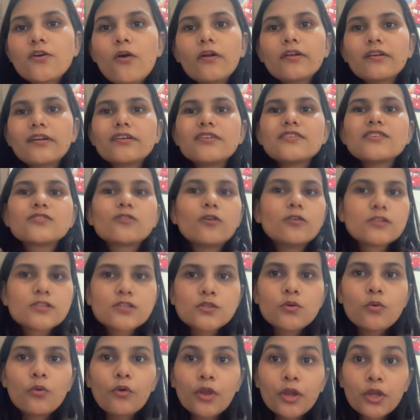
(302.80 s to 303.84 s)
content is
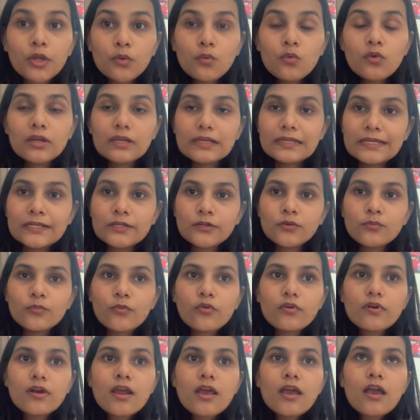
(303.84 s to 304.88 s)
also going to lead to
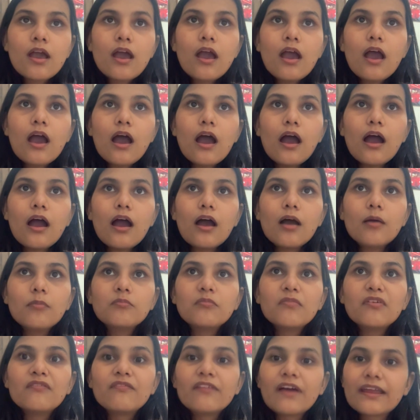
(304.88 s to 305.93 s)
more
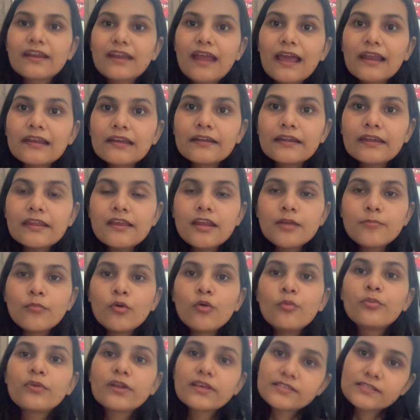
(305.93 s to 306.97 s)
virality and
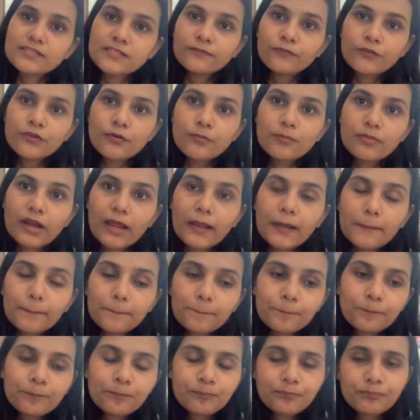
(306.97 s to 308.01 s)
more presence for your brand.
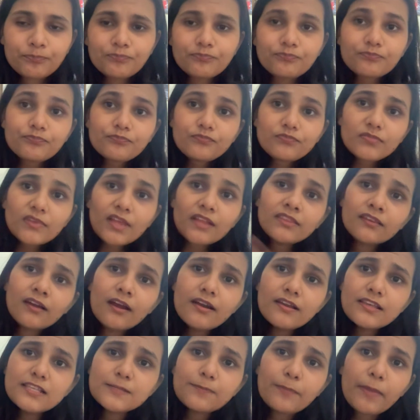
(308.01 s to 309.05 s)

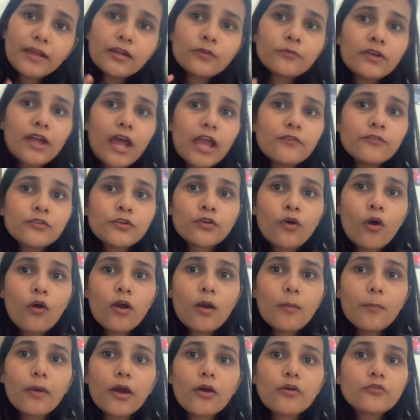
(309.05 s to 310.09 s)
Third aspect what I would talk
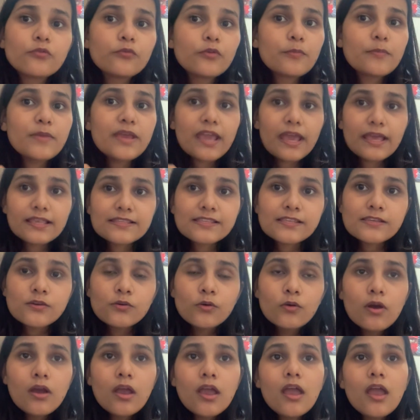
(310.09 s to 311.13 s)
about would be
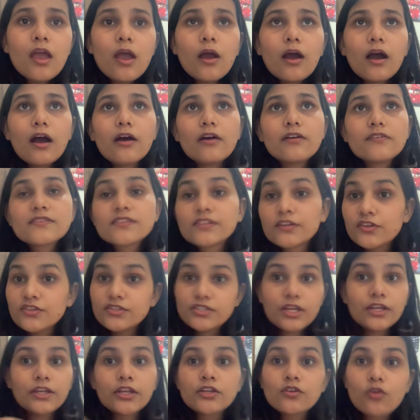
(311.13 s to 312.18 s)
SEO, search
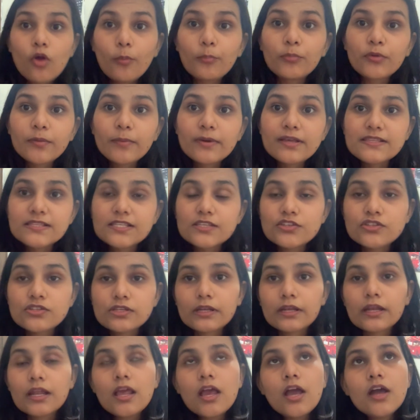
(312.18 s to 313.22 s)
engine optimization.
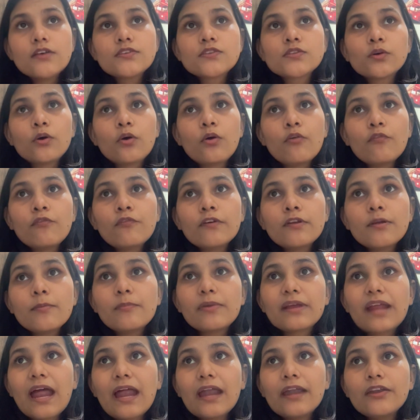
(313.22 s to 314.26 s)
So for a
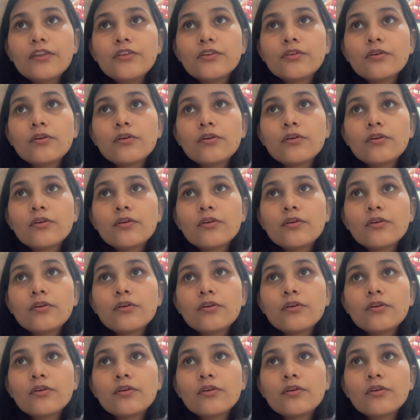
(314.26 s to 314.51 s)
brand,